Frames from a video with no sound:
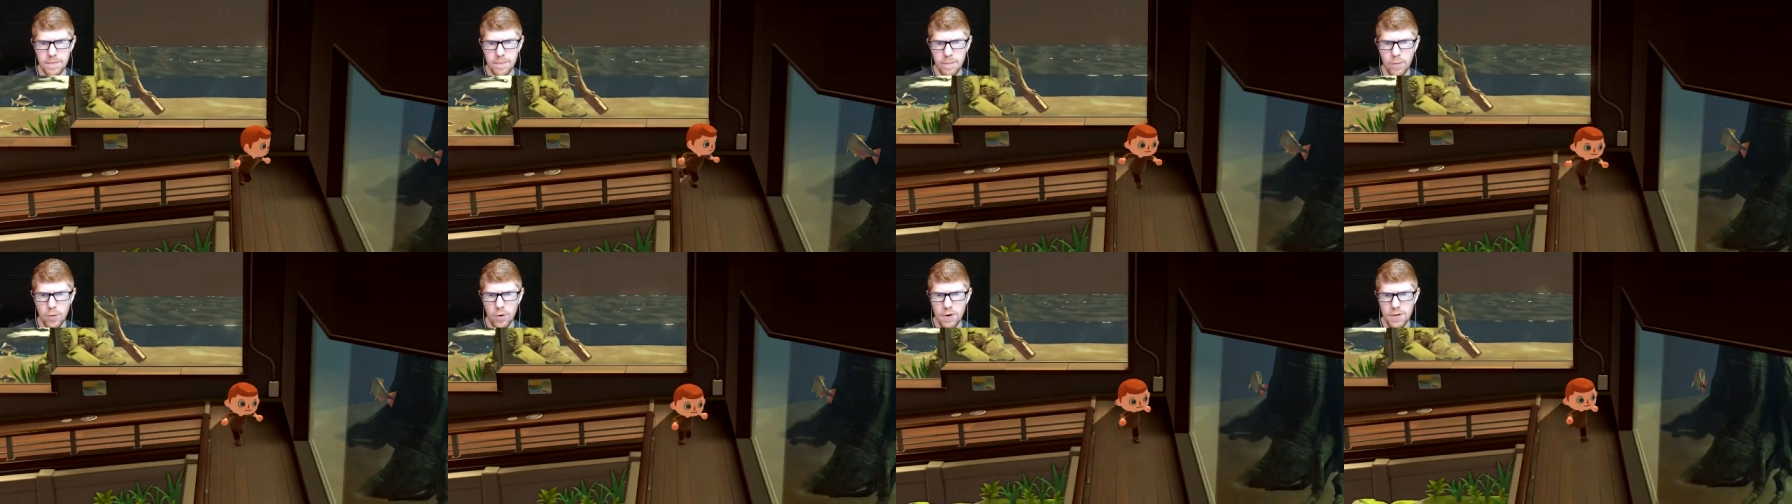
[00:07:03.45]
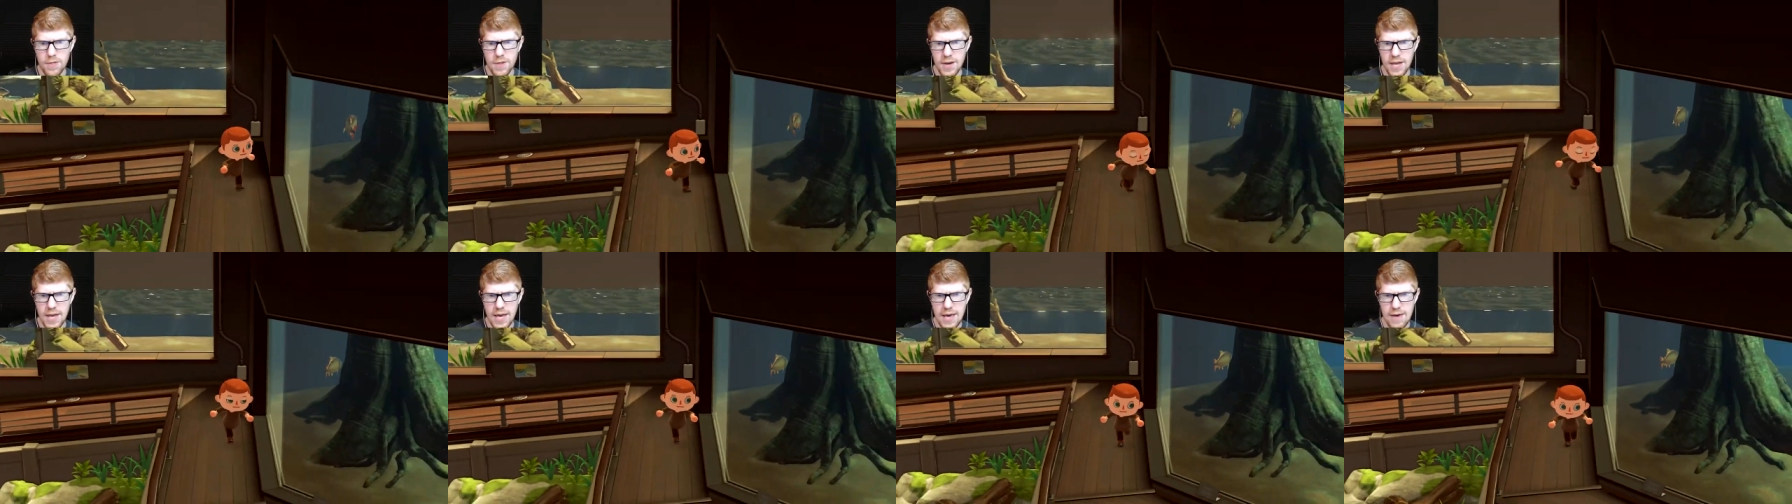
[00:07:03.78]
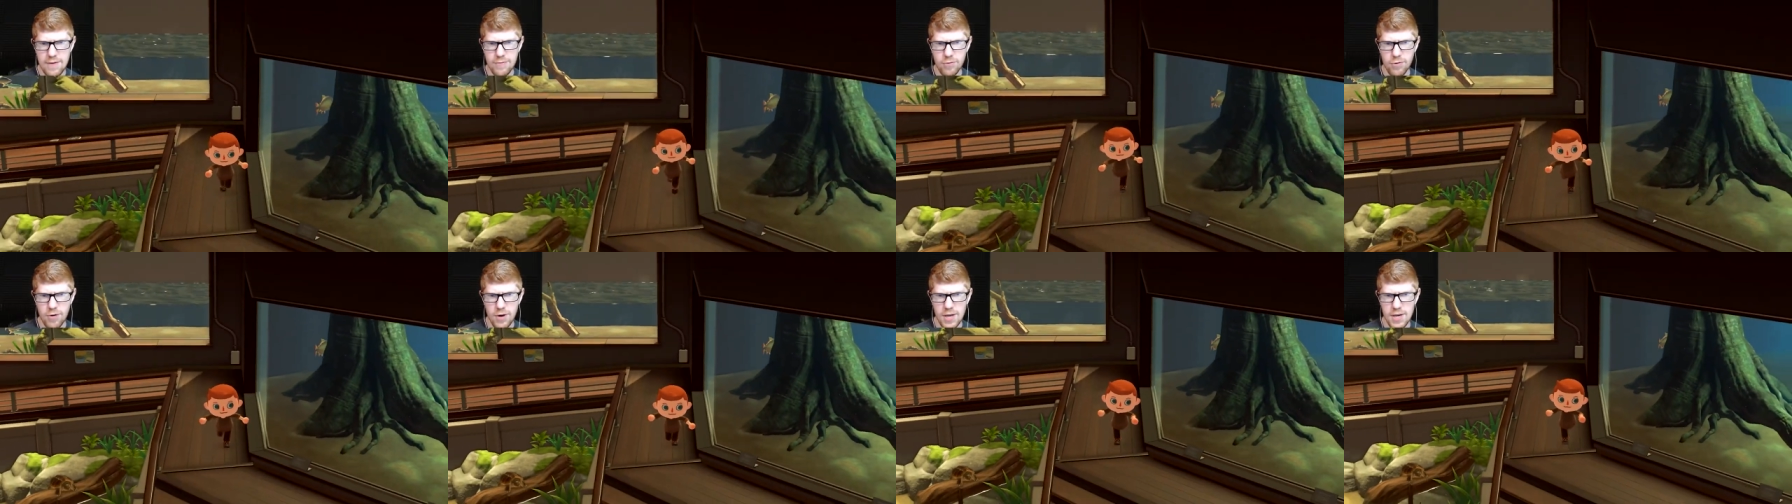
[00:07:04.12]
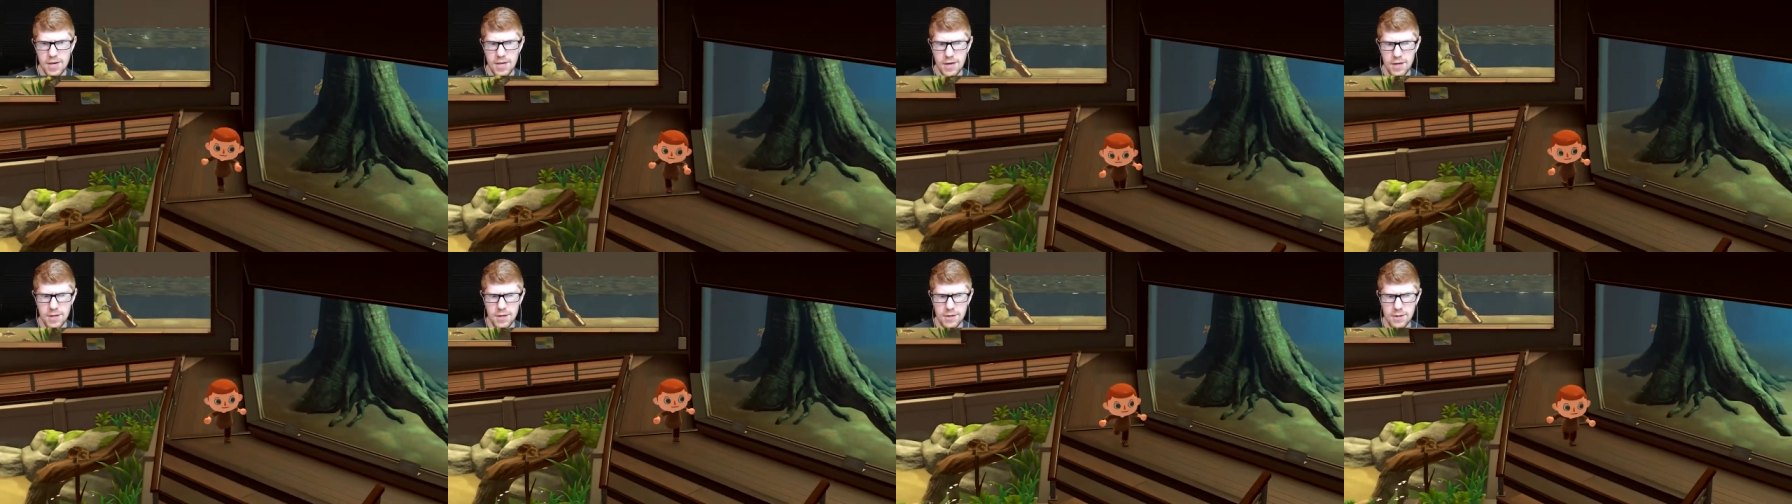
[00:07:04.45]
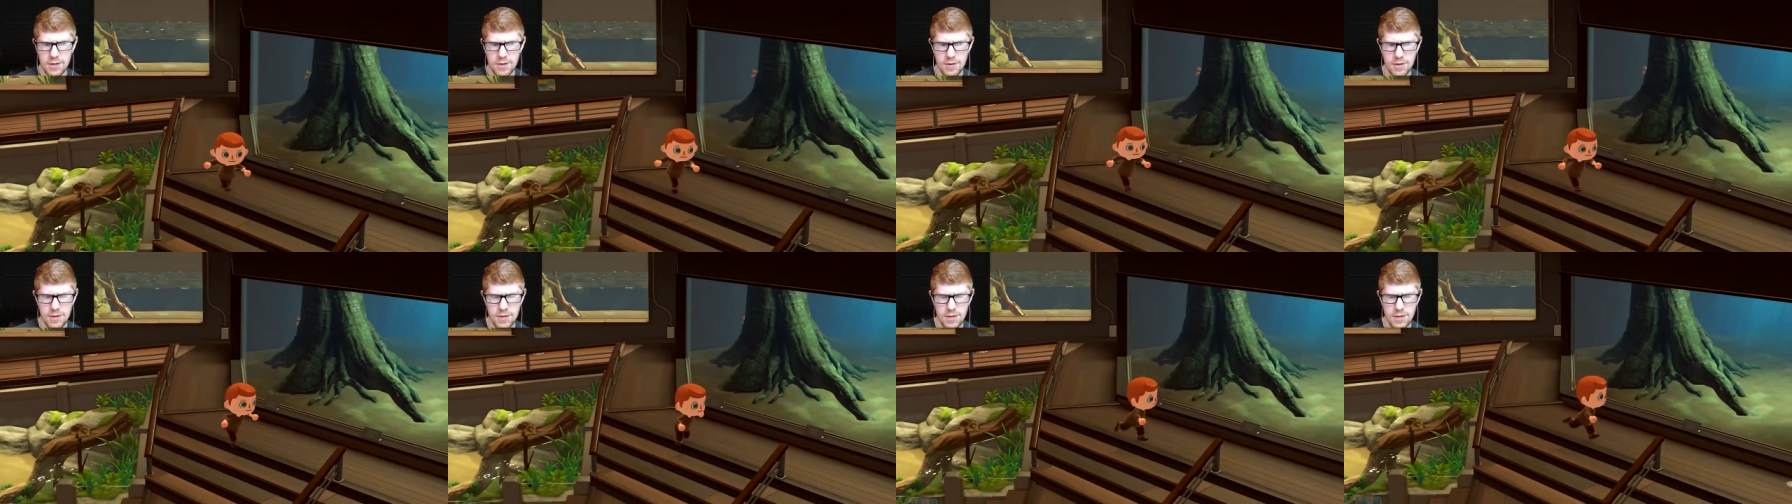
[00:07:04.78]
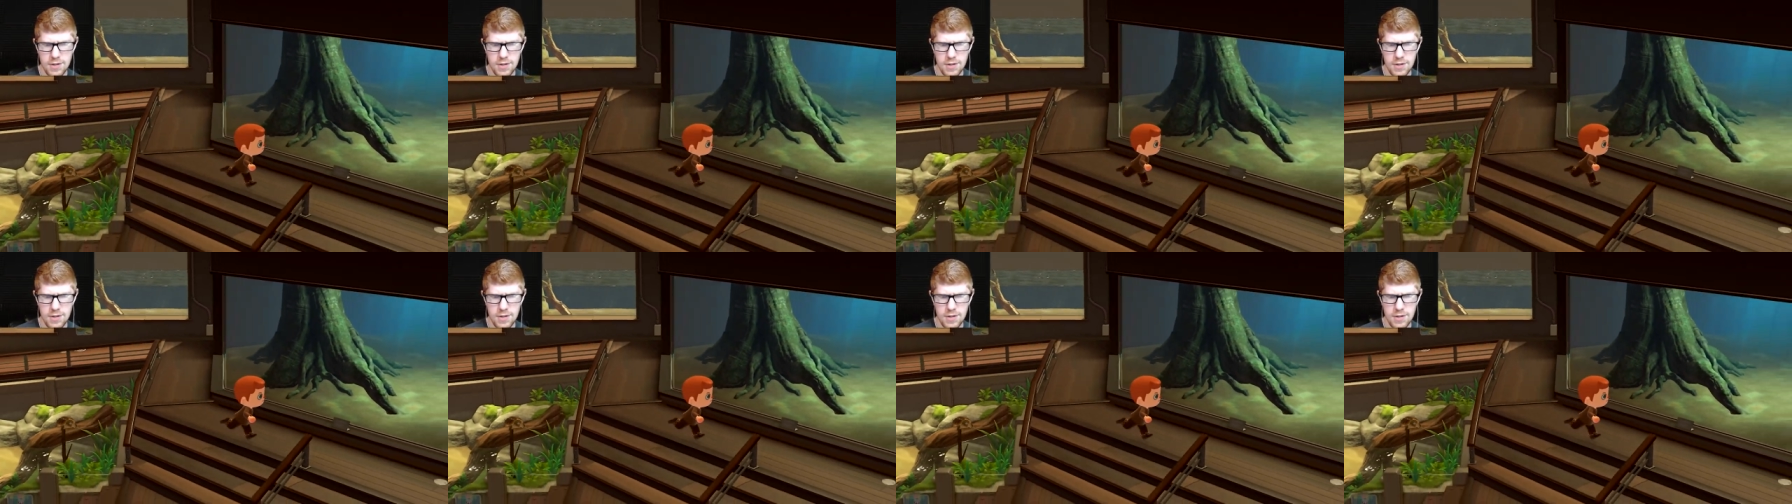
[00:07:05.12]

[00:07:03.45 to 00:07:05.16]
more than halfway done